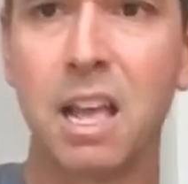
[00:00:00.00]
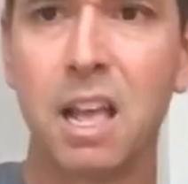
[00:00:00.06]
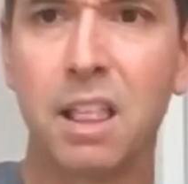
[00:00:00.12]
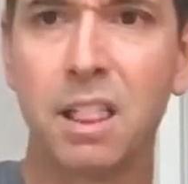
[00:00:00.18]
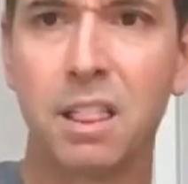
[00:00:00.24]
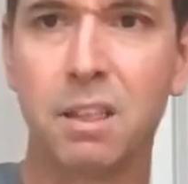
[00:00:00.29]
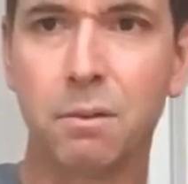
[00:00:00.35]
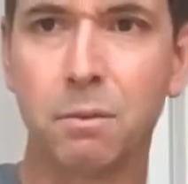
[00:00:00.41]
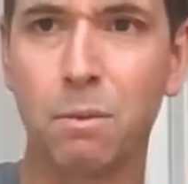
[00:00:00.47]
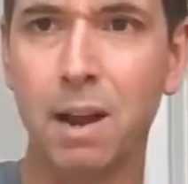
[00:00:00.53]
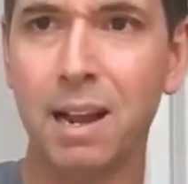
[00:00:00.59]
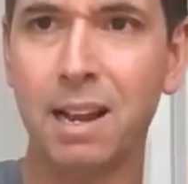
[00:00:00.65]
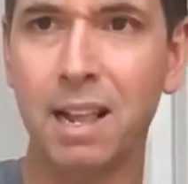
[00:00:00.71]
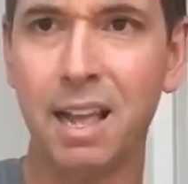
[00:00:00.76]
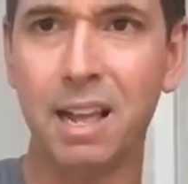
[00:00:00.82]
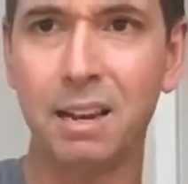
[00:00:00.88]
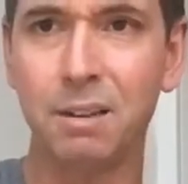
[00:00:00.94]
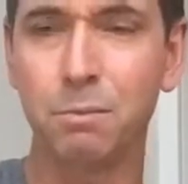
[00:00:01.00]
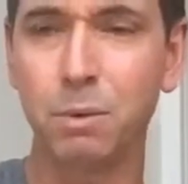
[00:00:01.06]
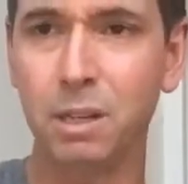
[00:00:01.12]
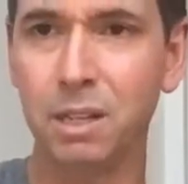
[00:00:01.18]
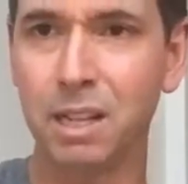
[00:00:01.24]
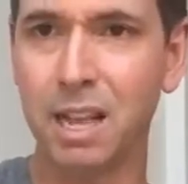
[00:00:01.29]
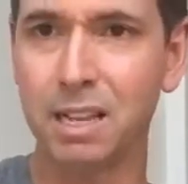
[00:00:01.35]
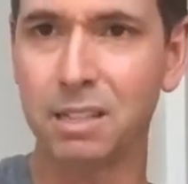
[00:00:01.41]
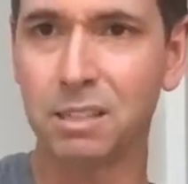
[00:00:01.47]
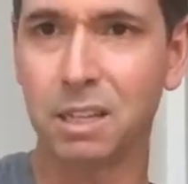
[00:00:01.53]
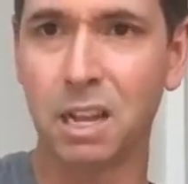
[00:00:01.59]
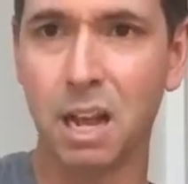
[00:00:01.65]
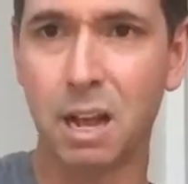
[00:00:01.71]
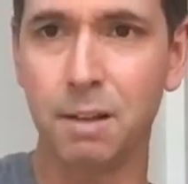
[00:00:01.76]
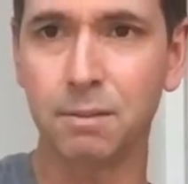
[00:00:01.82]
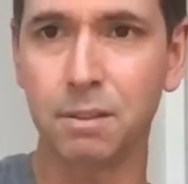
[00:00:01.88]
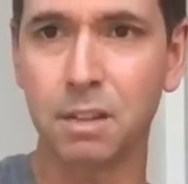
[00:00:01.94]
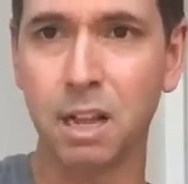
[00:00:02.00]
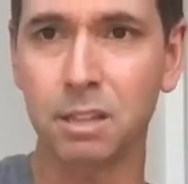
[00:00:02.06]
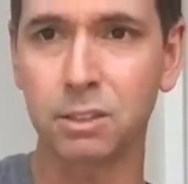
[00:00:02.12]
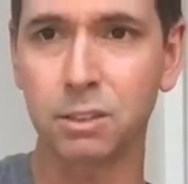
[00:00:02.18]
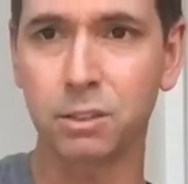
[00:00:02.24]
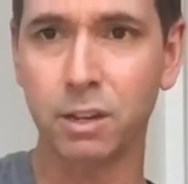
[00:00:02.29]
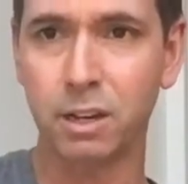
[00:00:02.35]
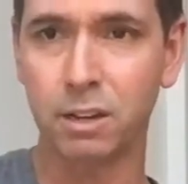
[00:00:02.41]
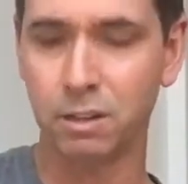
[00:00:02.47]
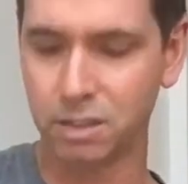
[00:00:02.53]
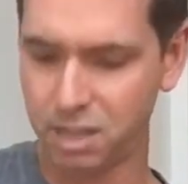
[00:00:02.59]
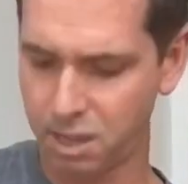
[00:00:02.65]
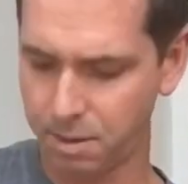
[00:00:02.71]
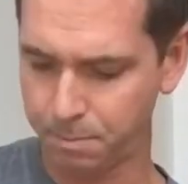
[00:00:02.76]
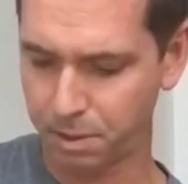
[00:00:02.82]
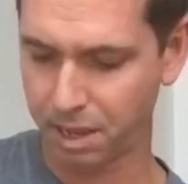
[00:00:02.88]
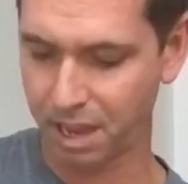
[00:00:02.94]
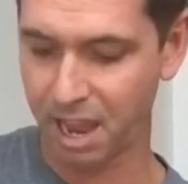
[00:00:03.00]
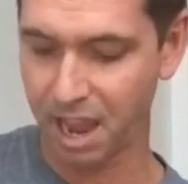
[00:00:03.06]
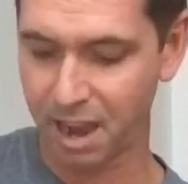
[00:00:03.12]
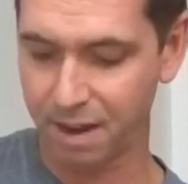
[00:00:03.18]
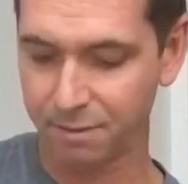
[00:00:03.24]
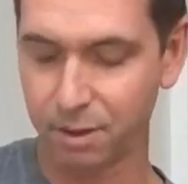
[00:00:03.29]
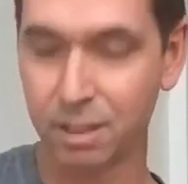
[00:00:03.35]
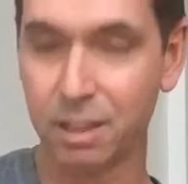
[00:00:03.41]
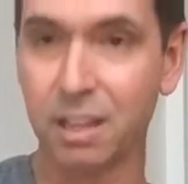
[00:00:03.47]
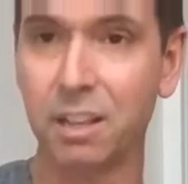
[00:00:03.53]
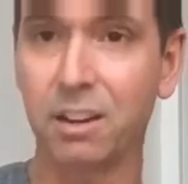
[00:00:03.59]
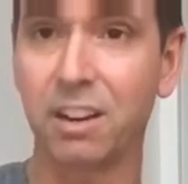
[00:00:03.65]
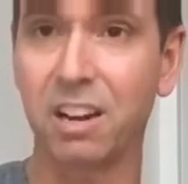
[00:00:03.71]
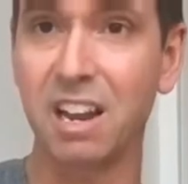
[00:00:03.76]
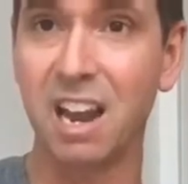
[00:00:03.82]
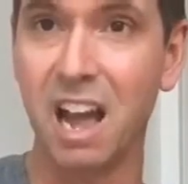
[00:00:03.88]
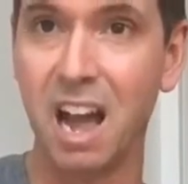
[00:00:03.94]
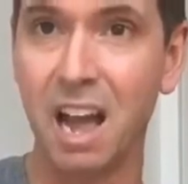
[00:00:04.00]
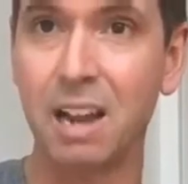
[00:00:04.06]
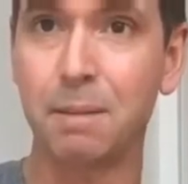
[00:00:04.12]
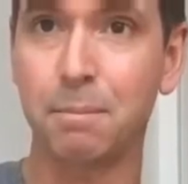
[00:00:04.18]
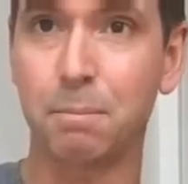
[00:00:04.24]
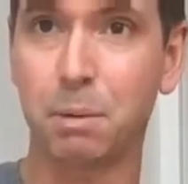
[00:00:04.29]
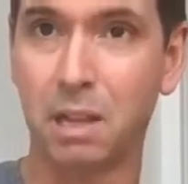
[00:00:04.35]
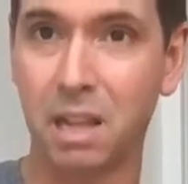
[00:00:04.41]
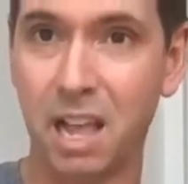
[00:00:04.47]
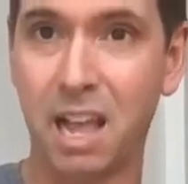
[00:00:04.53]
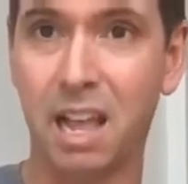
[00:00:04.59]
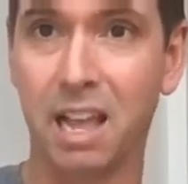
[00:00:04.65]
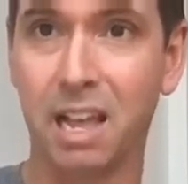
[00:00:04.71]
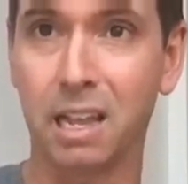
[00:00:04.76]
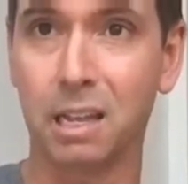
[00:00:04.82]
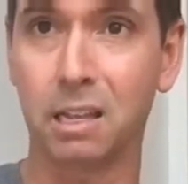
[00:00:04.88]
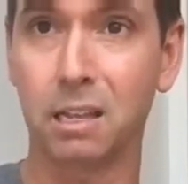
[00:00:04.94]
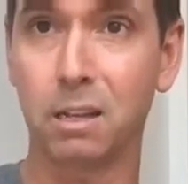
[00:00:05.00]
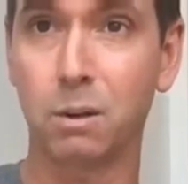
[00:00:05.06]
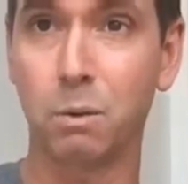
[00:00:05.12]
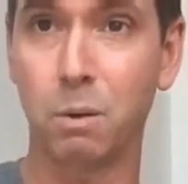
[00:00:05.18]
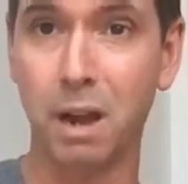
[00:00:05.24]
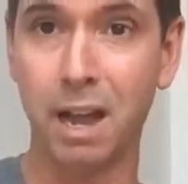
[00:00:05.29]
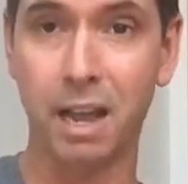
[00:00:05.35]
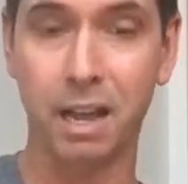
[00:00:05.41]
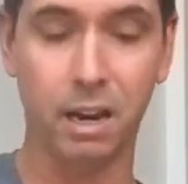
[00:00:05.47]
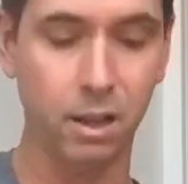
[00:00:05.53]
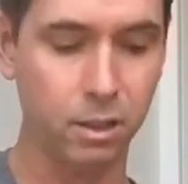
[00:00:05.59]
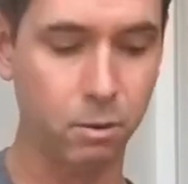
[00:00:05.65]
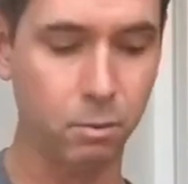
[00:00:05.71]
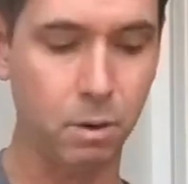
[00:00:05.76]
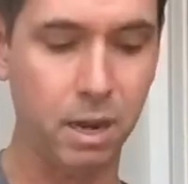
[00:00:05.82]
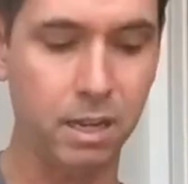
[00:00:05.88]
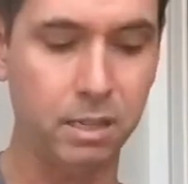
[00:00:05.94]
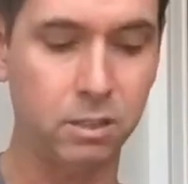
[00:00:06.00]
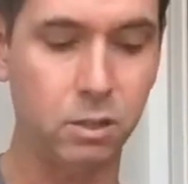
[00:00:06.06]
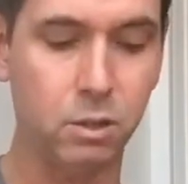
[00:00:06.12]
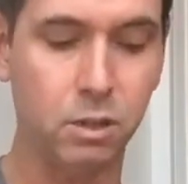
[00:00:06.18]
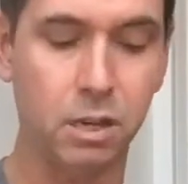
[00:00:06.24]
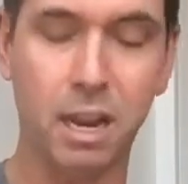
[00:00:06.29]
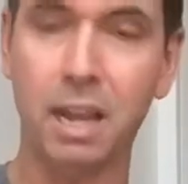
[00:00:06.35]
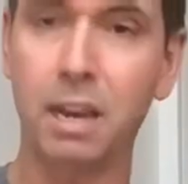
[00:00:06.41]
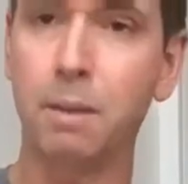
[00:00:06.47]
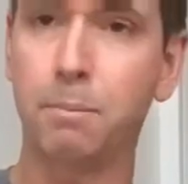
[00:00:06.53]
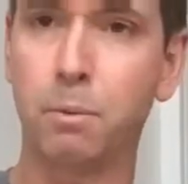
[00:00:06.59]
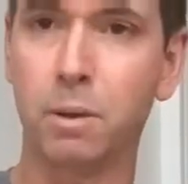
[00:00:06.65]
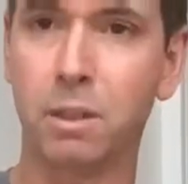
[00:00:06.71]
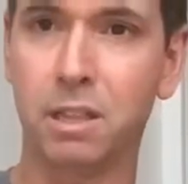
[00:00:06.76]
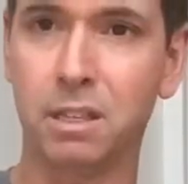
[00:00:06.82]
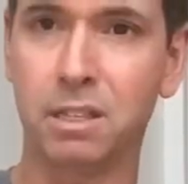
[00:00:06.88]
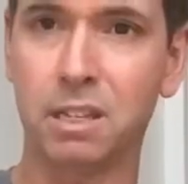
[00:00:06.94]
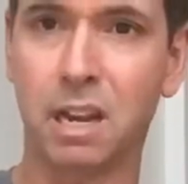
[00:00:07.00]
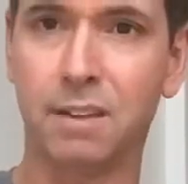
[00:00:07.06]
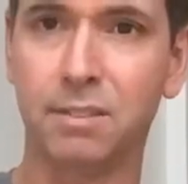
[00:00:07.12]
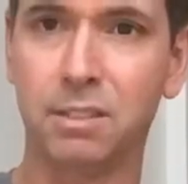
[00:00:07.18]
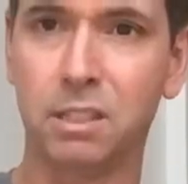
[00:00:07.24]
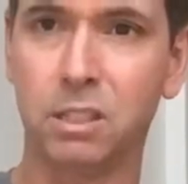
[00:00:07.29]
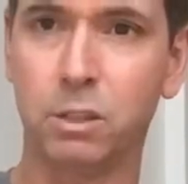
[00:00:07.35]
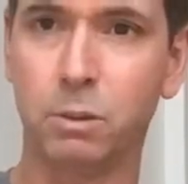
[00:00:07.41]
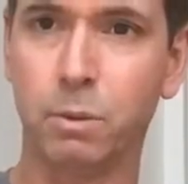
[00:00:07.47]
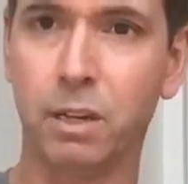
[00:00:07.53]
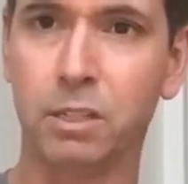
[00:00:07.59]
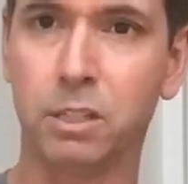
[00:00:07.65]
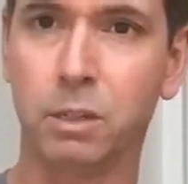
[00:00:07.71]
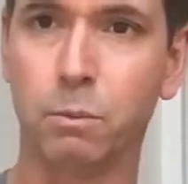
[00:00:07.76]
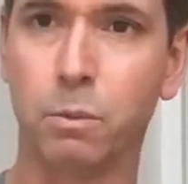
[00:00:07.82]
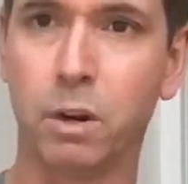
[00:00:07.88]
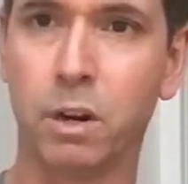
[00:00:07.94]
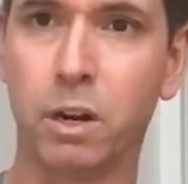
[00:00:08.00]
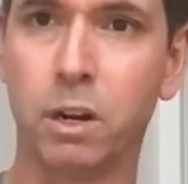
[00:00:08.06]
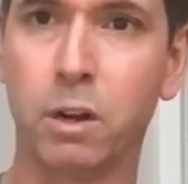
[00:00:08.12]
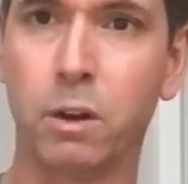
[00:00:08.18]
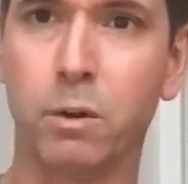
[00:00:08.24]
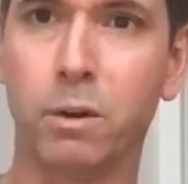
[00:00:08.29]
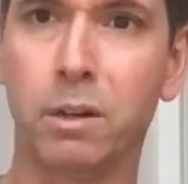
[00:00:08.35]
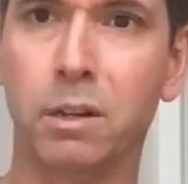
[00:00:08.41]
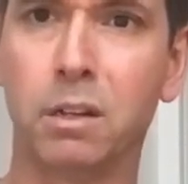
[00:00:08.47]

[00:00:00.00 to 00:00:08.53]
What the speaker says: The right hand really has to concentrate on keeping everything you're not playing quiet. Otherwise, you can end up with this kind of a situation where you're going,